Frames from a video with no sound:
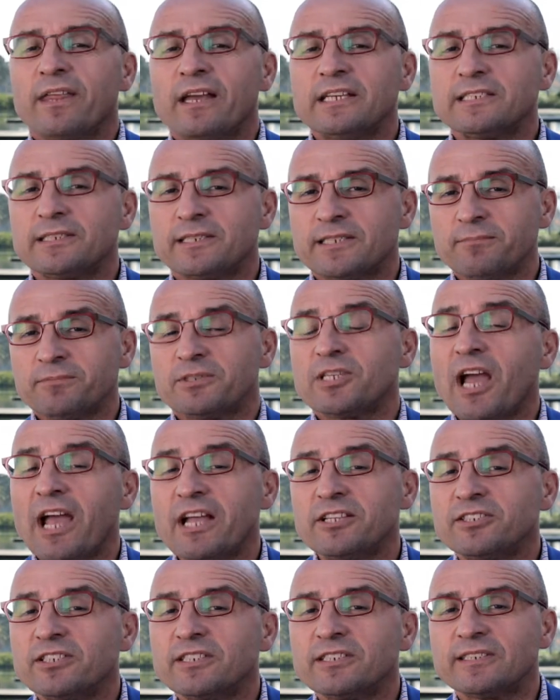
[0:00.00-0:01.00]
there's some
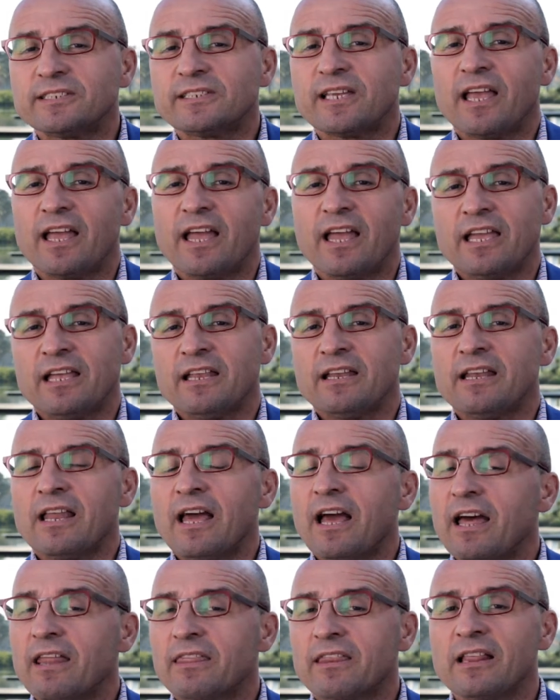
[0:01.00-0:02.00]
changes in
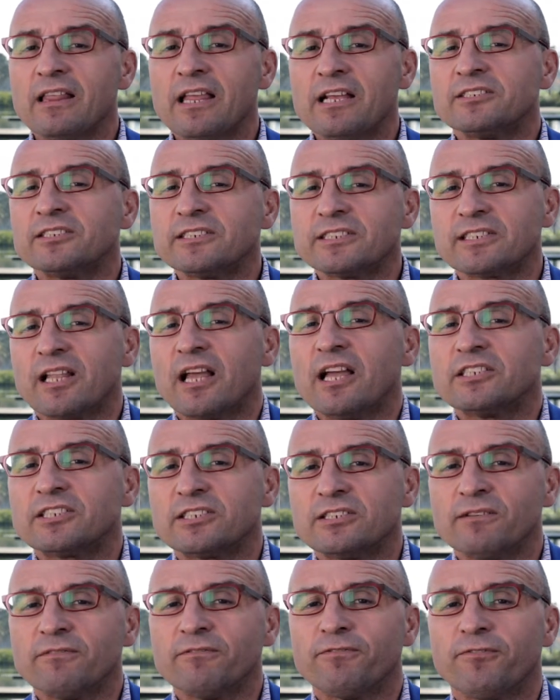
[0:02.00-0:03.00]
the
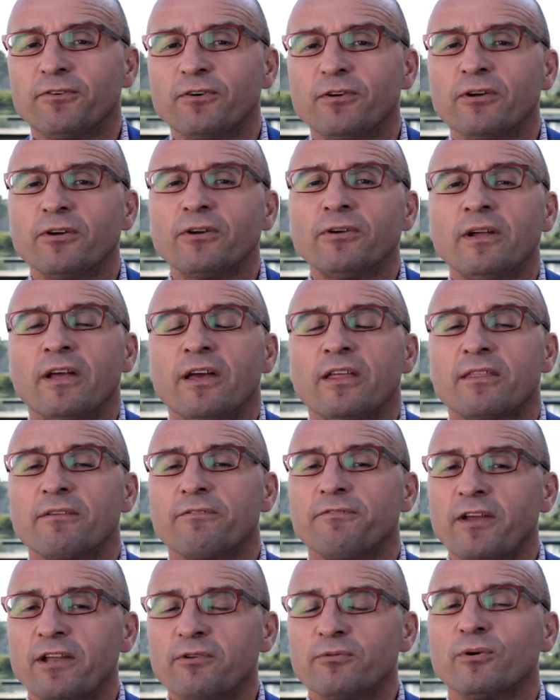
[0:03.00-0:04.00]
legislation for the
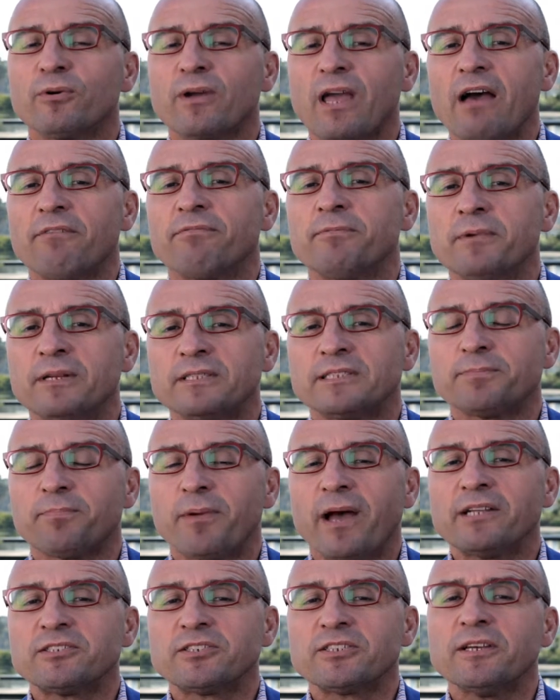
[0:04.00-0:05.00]
federal government's
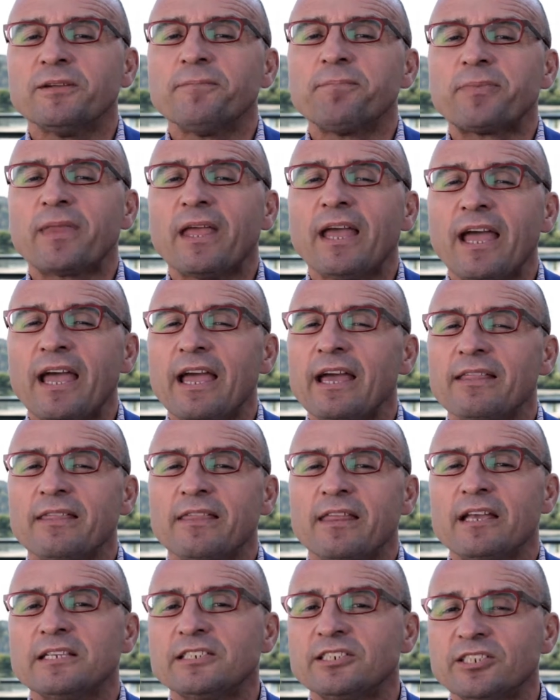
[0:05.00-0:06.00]
budget, and
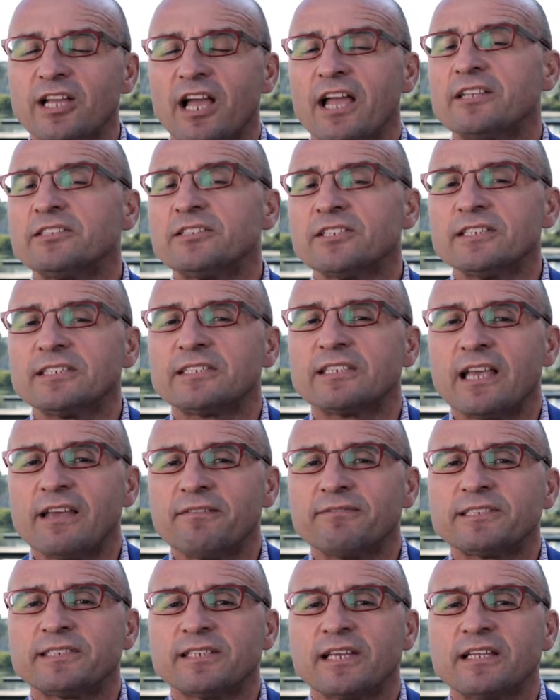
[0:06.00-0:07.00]
these changes
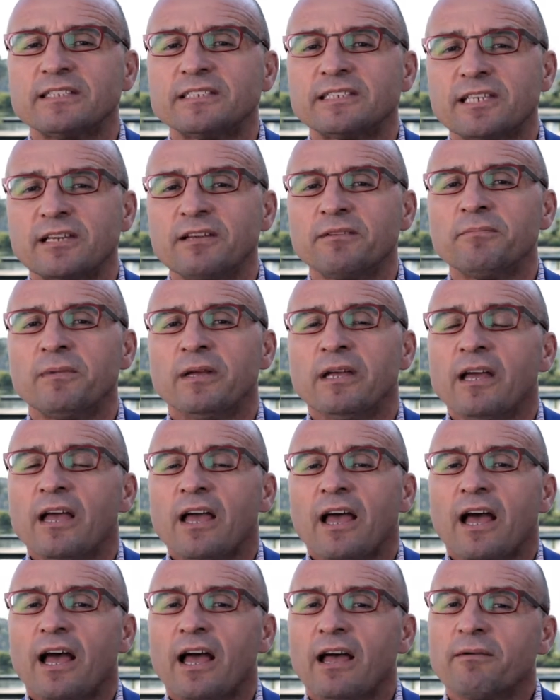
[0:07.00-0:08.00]
have seen some
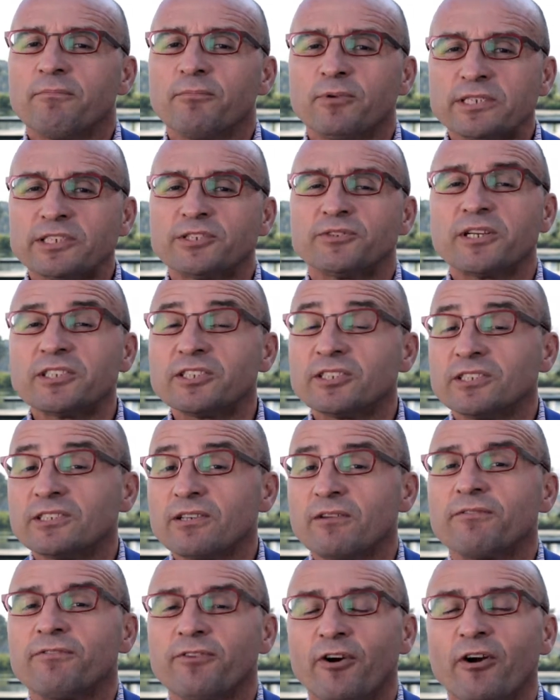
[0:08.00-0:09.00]
restrictions
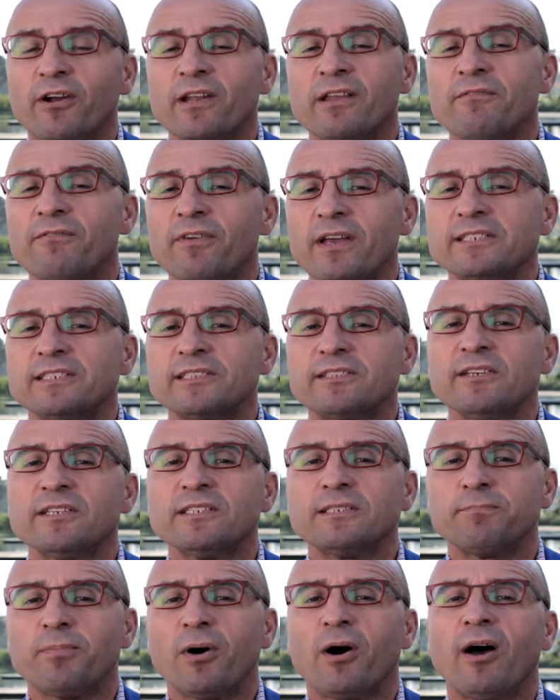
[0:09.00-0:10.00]
on foreign
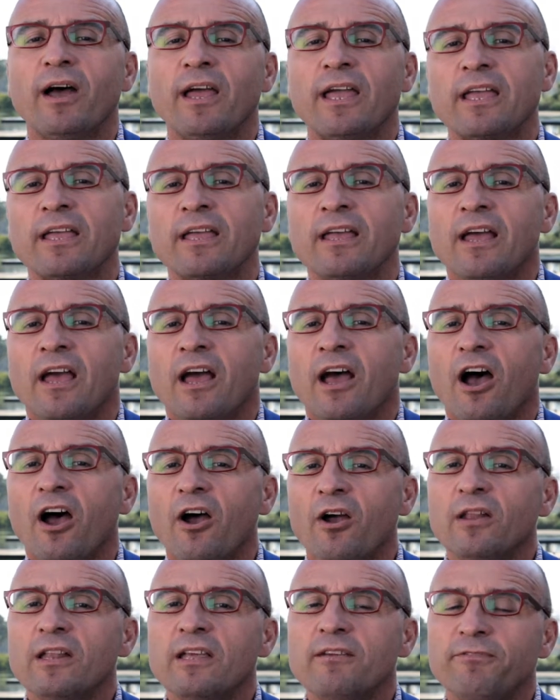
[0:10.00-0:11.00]
investors buying
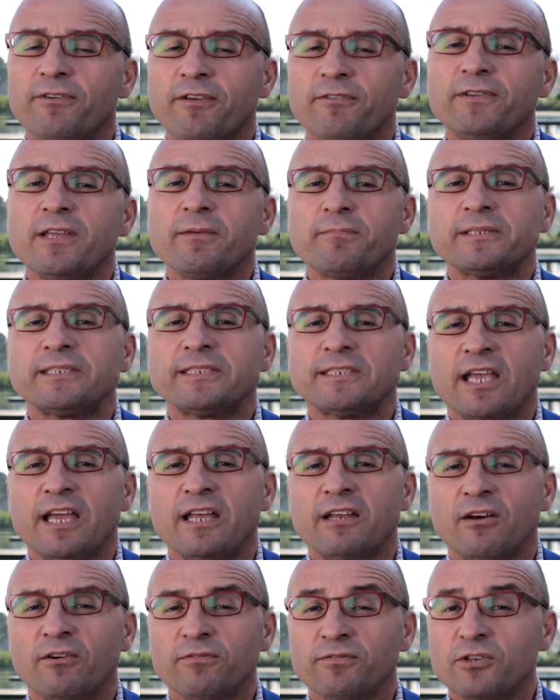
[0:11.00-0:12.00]
only
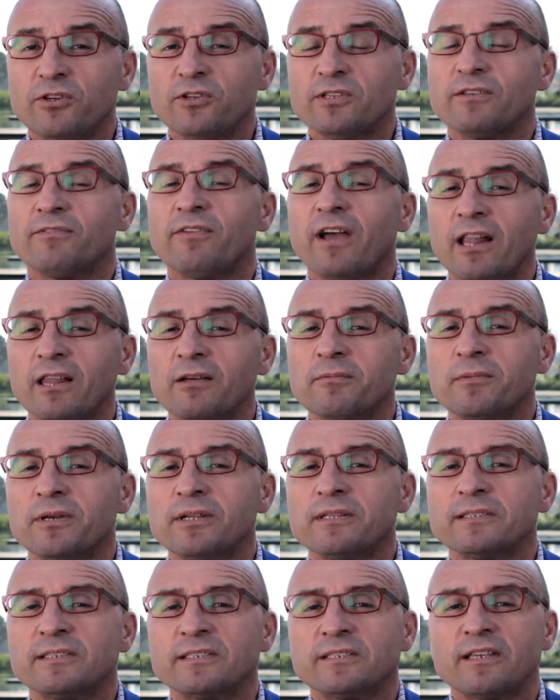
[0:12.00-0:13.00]
50% of new
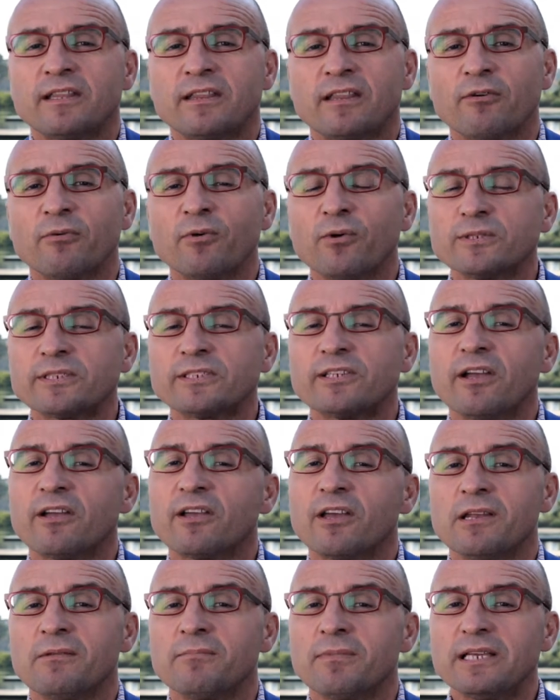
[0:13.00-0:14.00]
developments. They're also
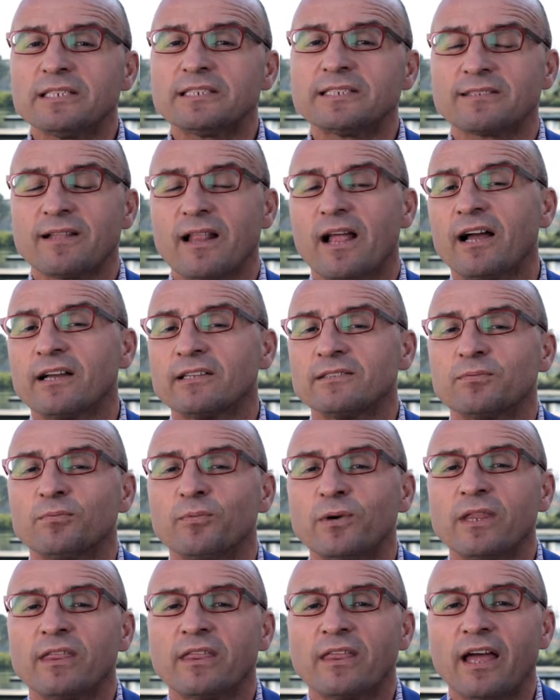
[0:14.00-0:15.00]
going to be slugged
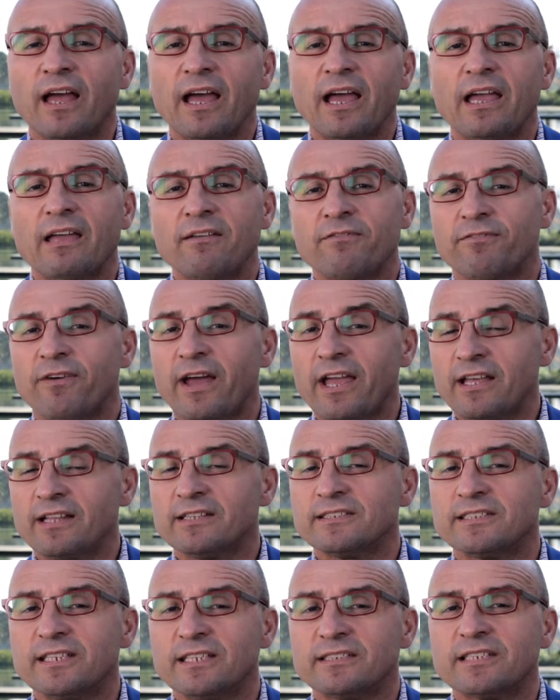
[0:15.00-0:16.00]
with a
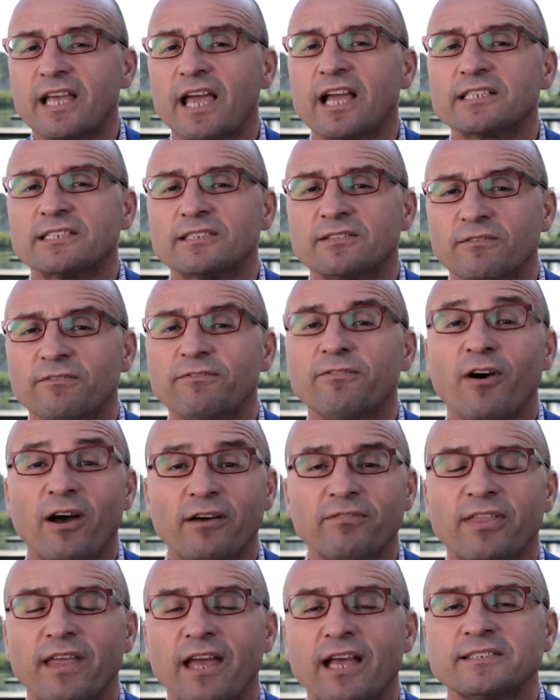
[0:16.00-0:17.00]
vacancy tax of
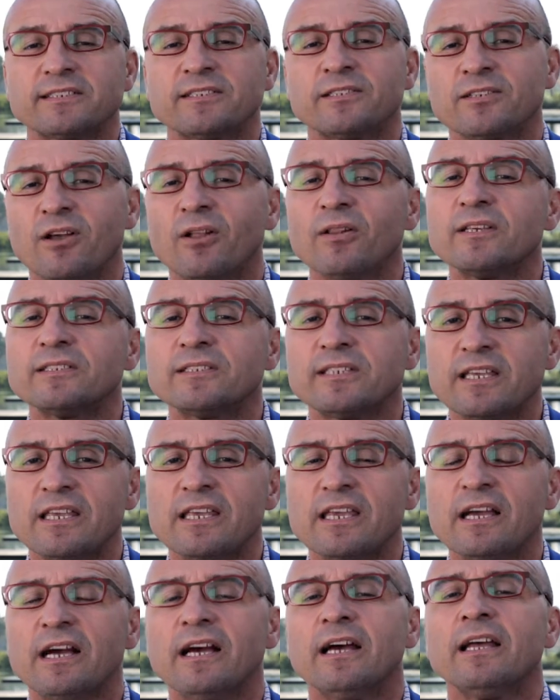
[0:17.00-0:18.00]
$5,000 a
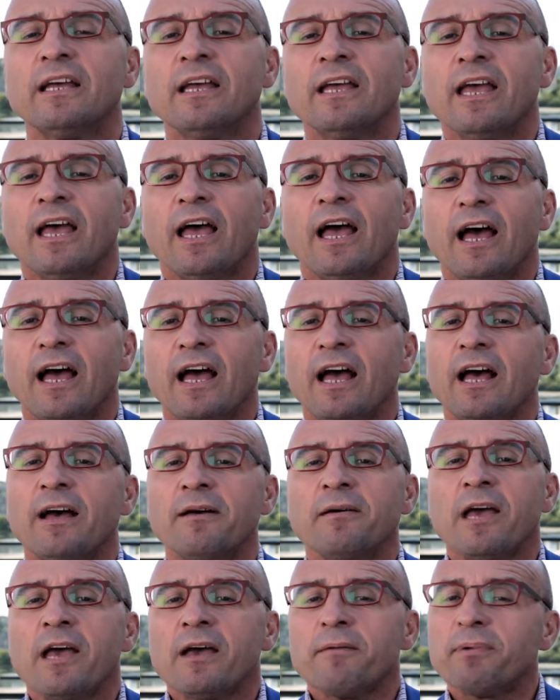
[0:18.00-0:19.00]
year.
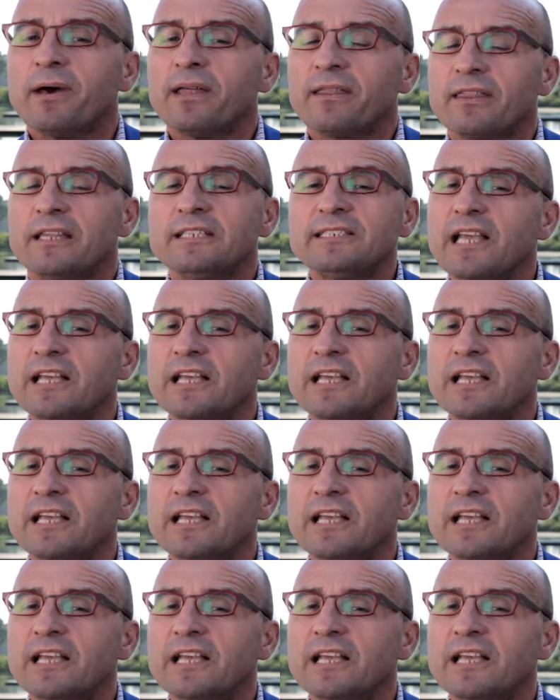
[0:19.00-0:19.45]
But this